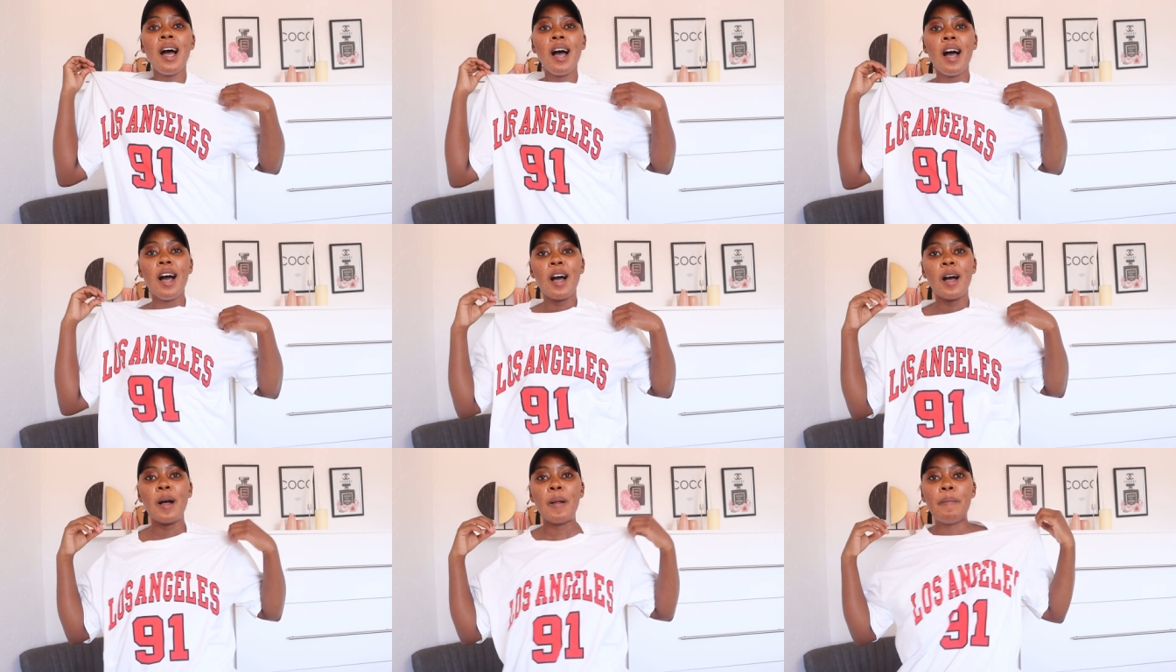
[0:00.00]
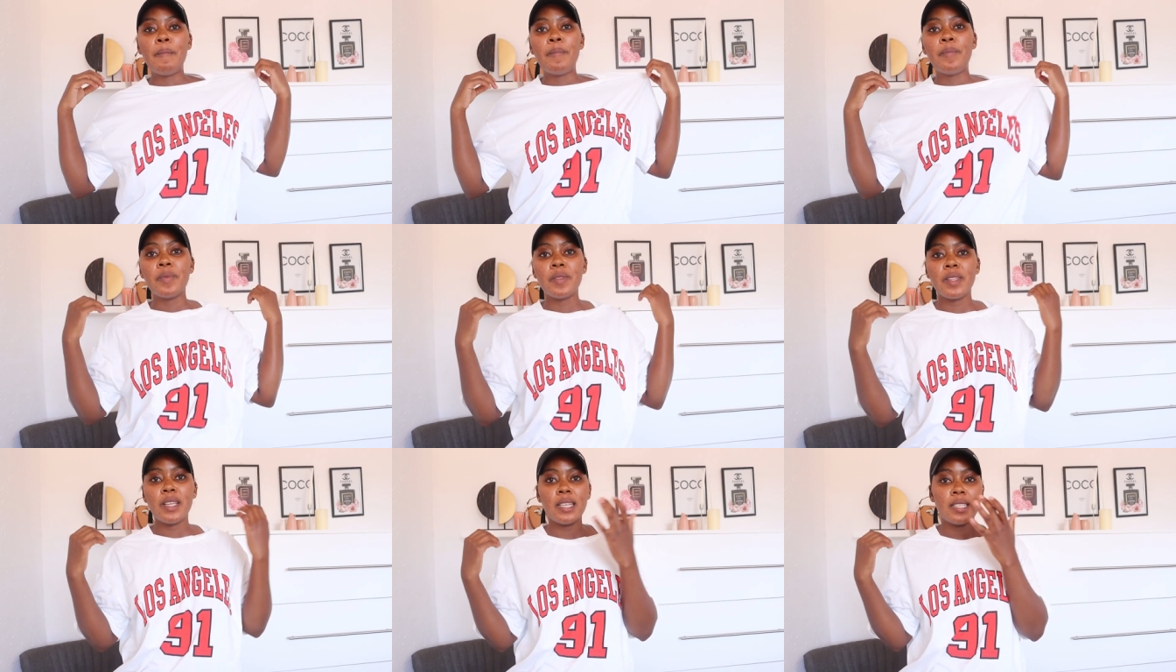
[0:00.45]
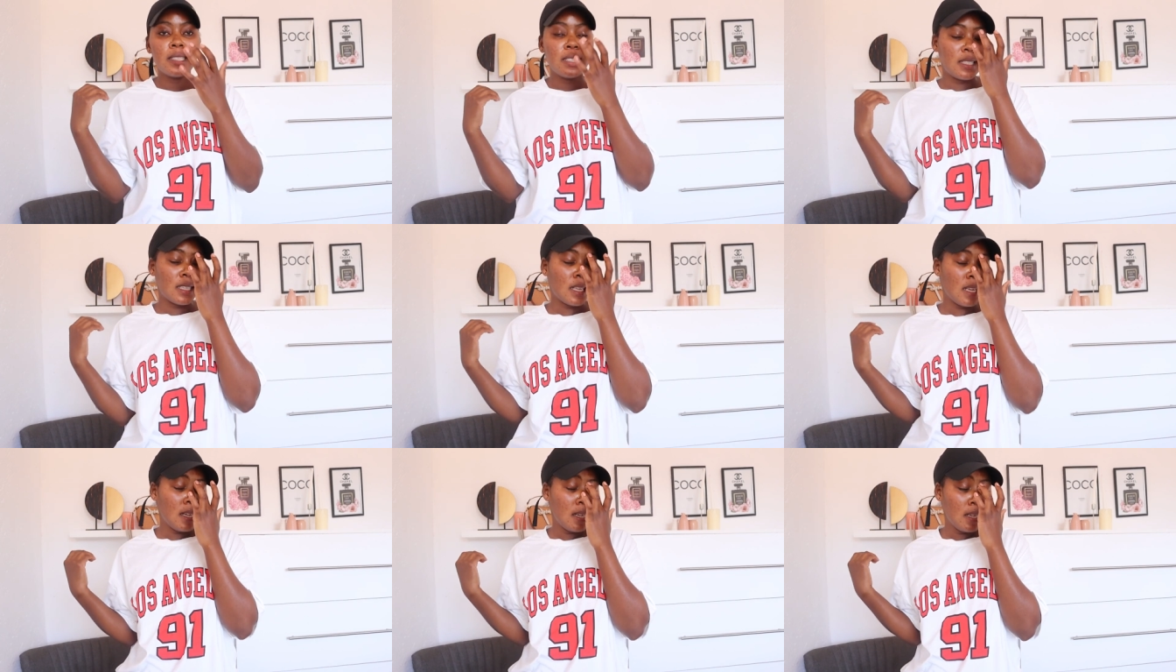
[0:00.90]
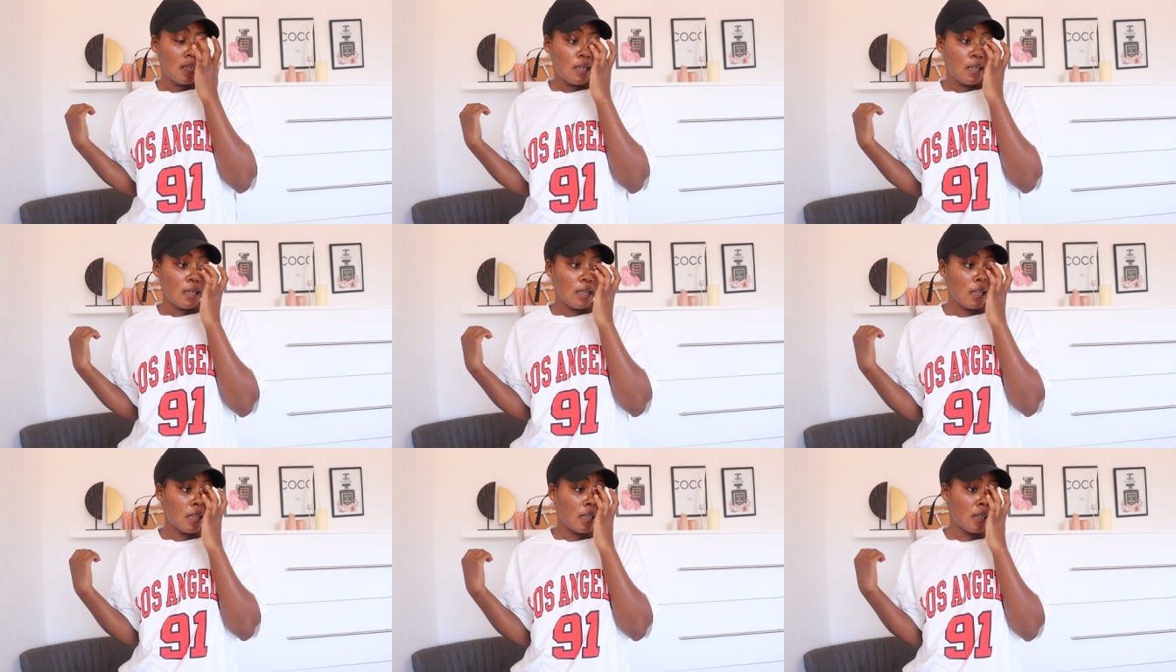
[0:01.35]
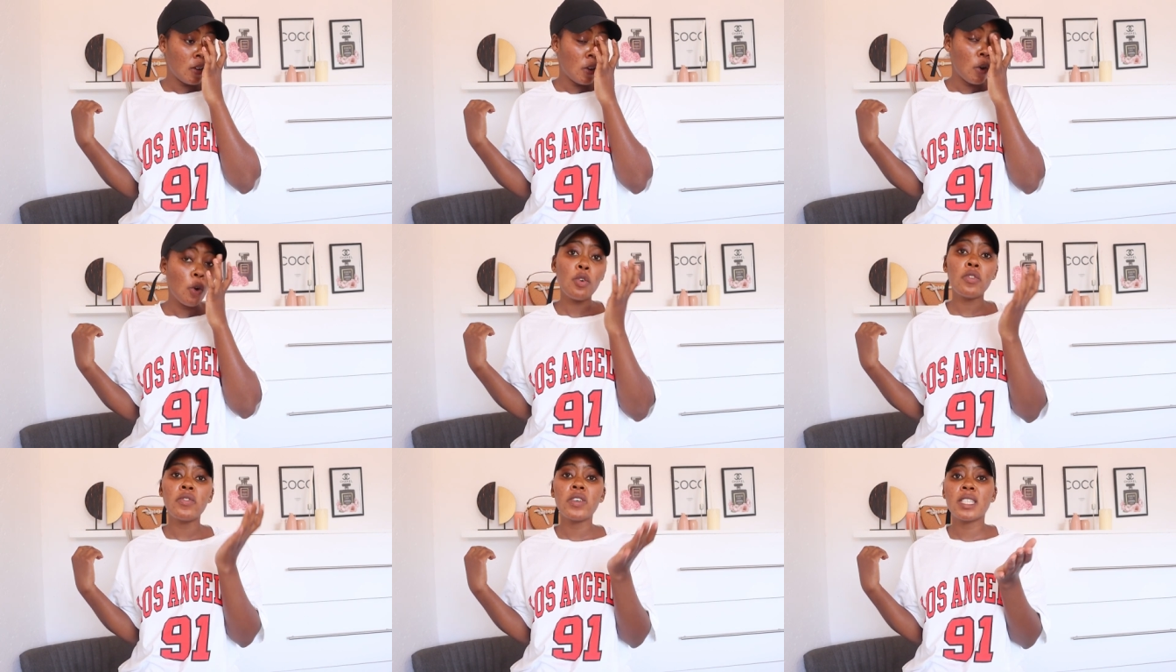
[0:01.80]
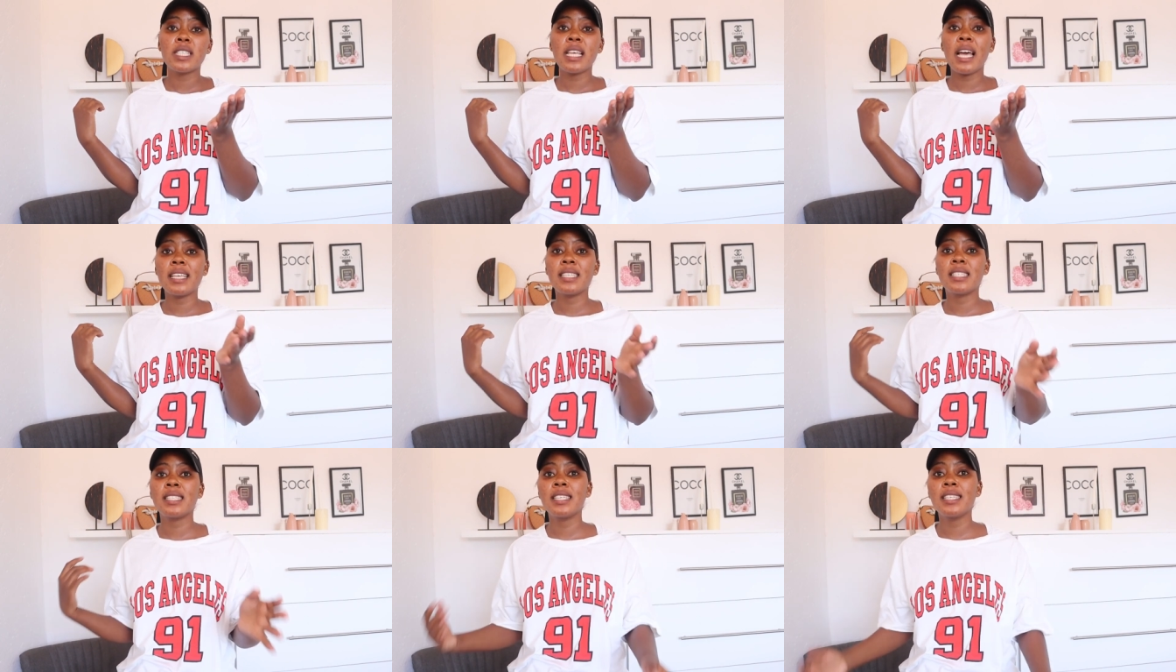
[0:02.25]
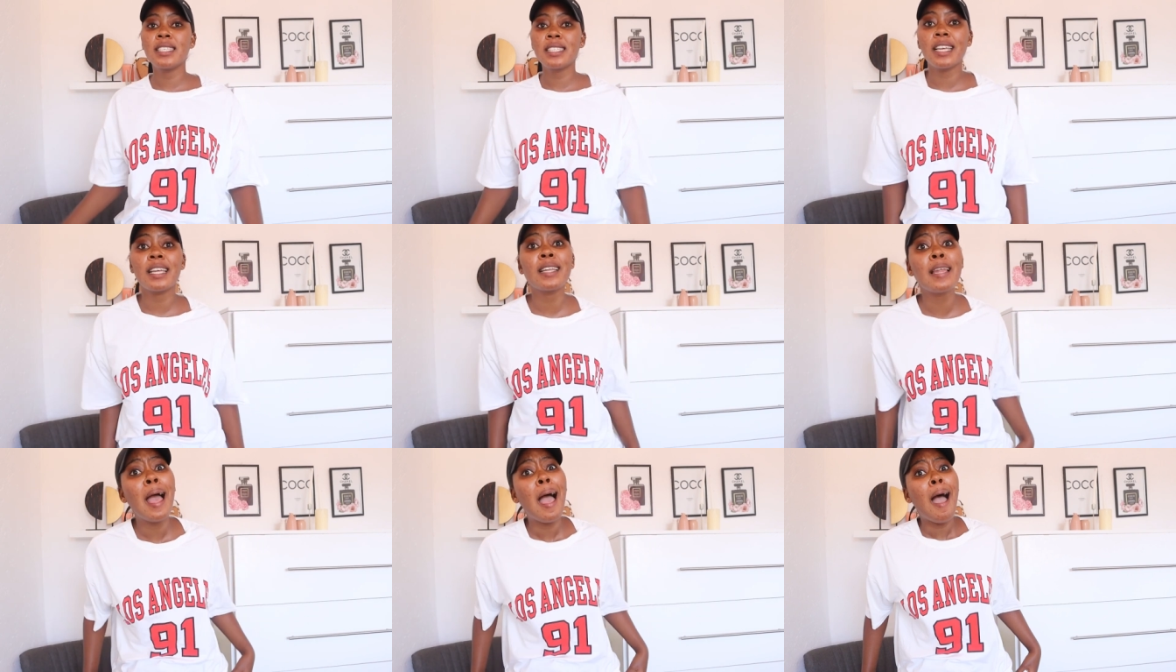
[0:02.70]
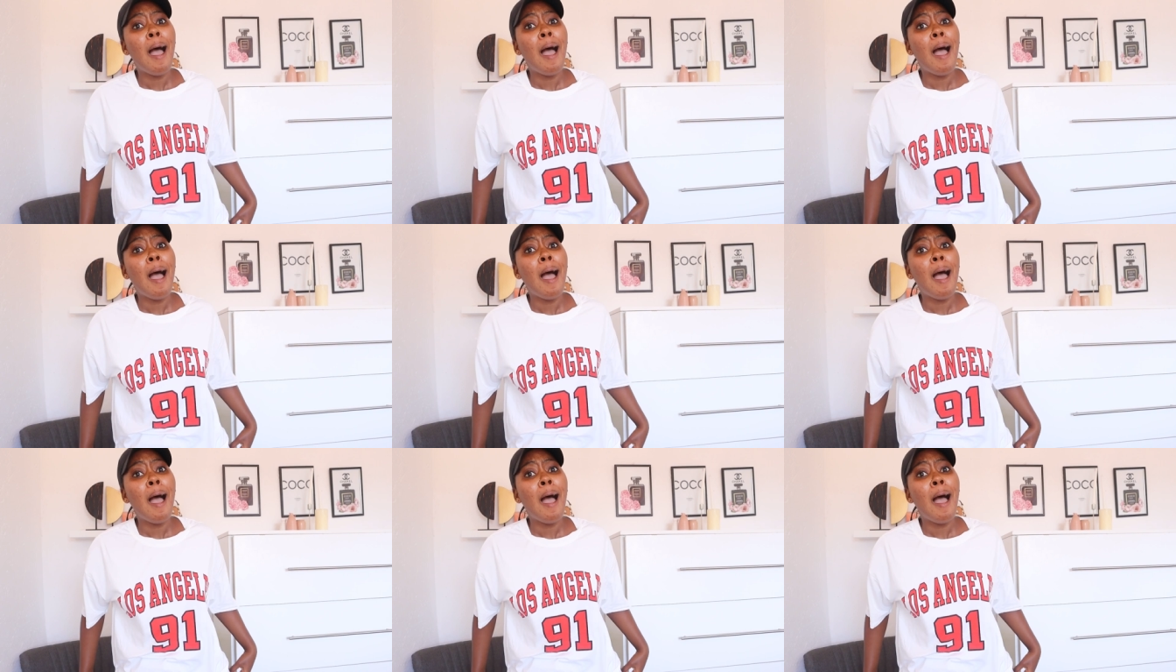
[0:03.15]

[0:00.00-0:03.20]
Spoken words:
it's a oversized t-shirt,